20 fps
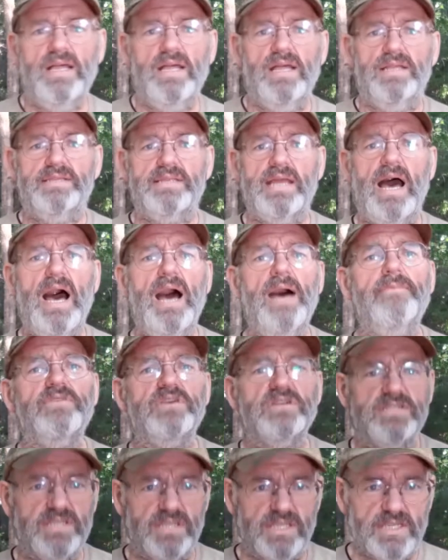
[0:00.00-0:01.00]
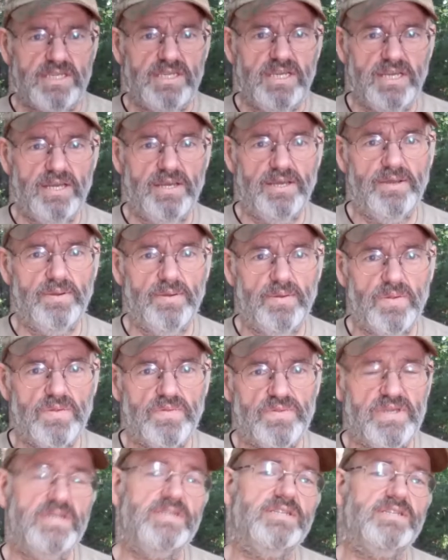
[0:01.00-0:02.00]
Now, obviously,
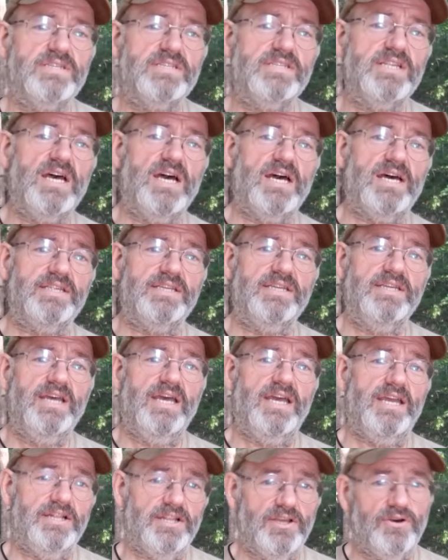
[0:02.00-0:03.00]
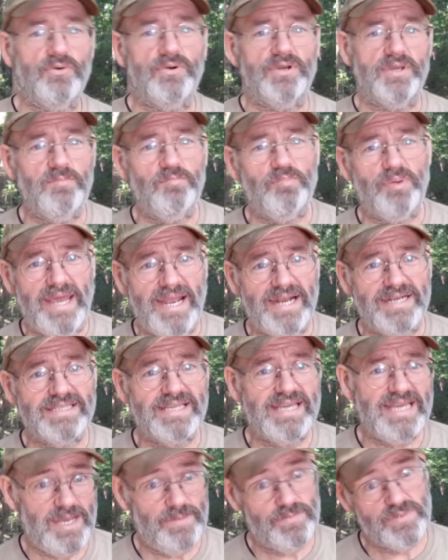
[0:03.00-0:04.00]
this is not a low impact
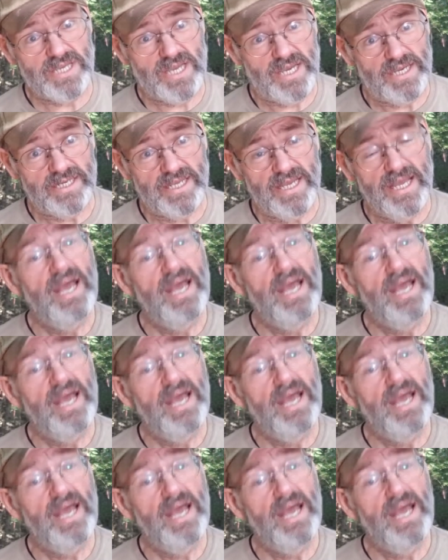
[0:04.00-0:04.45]
campsite.